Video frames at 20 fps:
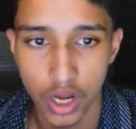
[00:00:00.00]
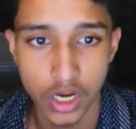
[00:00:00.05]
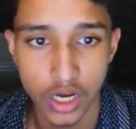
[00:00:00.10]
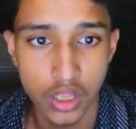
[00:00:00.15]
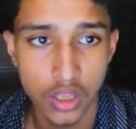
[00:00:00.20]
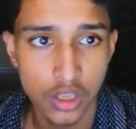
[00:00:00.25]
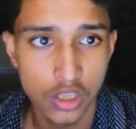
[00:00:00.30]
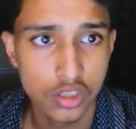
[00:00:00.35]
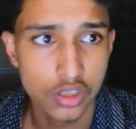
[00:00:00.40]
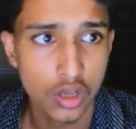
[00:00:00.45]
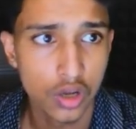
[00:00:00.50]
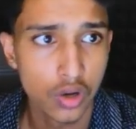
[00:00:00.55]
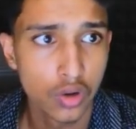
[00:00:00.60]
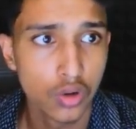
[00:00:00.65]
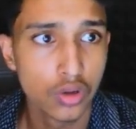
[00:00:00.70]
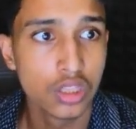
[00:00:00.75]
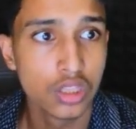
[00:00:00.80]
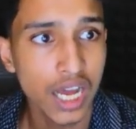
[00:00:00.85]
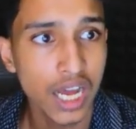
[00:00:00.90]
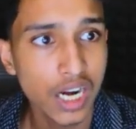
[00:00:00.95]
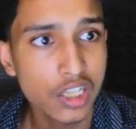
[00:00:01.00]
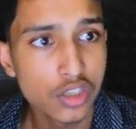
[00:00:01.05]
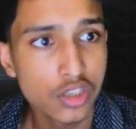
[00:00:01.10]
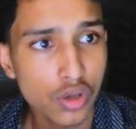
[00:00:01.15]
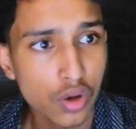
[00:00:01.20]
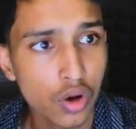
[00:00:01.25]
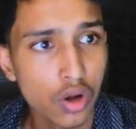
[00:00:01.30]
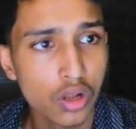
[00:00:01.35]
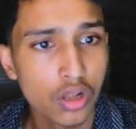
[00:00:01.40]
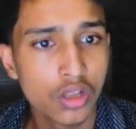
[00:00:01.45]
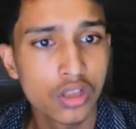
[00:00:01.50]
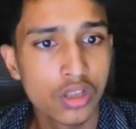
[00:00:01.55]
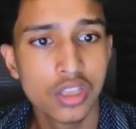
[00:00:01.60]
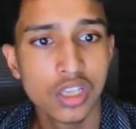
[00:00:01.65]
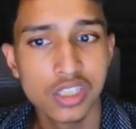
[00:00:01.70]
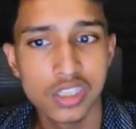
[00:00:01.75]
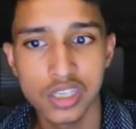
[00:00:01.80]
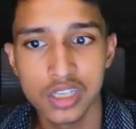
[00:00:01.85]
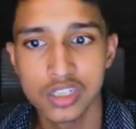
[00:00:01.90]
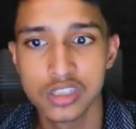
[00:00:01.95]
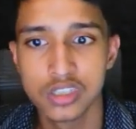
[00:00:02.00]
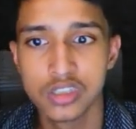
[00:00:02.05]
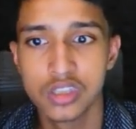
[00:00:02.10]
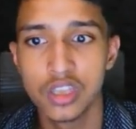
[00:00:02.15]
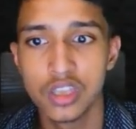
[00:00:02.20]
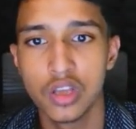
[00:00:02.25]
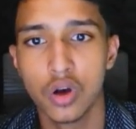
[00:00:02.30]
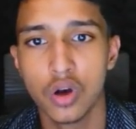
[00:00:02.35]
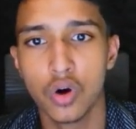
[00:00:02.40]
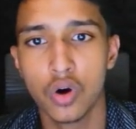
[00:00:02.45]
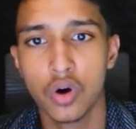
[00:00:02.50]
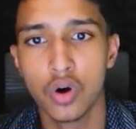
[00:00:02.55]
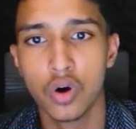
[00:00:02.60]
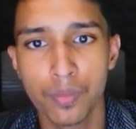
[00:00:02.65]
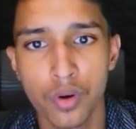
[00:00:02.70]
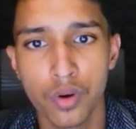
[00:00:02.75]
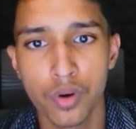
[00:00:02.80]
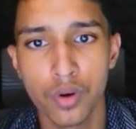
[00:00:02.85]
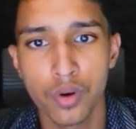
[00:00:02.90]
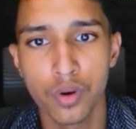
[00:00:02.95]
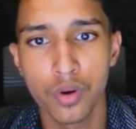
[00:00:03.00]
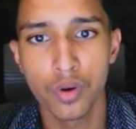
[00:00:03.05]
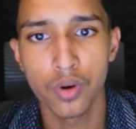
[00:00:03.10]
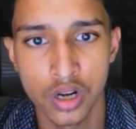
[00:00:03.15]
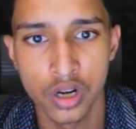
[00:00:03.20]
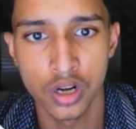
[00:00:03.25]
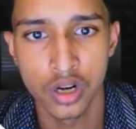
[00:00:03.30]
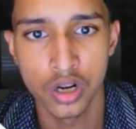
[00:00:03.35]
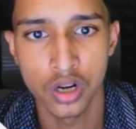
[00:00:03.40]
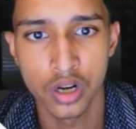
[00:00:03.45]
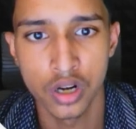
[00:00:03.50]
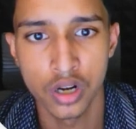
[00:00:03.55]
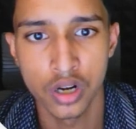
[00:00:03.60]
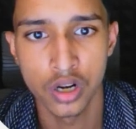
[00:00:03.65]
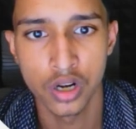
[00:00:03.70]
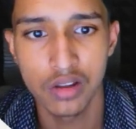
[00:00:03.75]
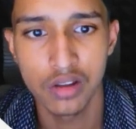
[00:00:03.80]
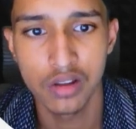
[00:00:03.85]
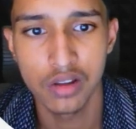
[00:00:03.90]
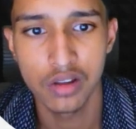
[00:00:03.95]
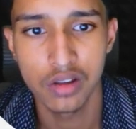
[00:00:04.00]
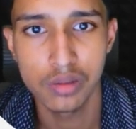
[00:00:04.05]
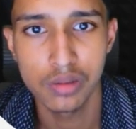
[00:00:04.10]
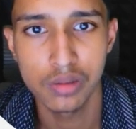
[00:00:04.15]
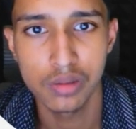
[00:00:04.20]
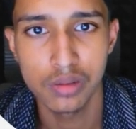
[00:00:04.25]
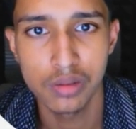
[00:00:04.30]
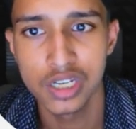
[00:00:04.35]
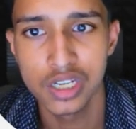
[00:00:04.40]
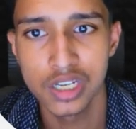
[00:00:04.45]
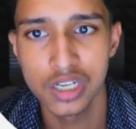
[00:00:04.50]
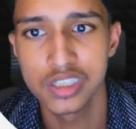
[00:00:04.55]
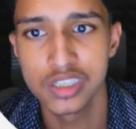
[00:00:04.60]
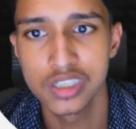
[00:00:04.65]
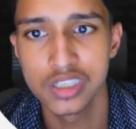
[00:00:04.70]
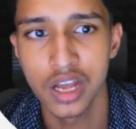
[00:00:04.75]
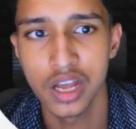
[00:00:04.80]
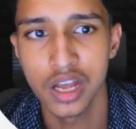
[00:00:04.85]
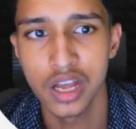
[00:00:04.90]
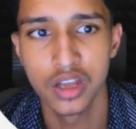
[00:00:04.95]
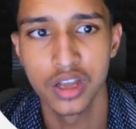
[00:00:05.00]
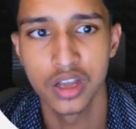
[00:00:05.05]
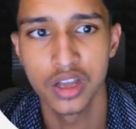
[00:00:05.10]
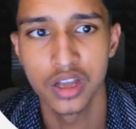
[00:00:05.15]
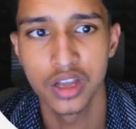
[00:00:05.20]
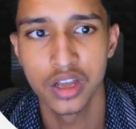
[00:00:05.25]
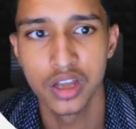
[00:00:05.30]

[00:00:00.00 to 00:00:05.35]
right? So that is all. This is the whole process on how exactly we send the messages, and